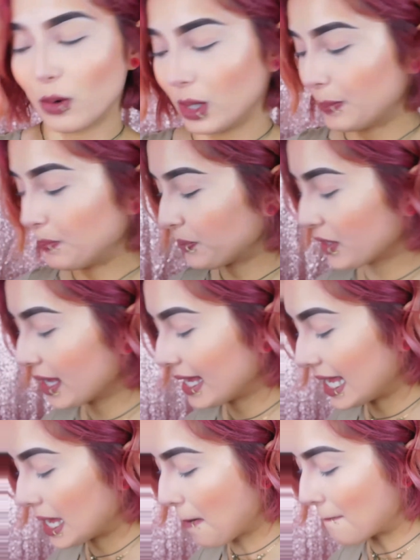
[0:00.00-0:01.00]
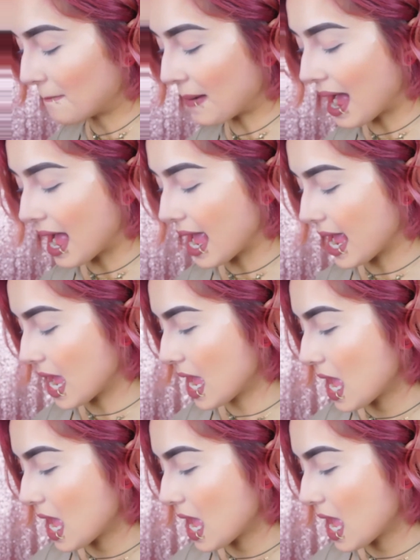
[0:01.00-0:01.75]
one in my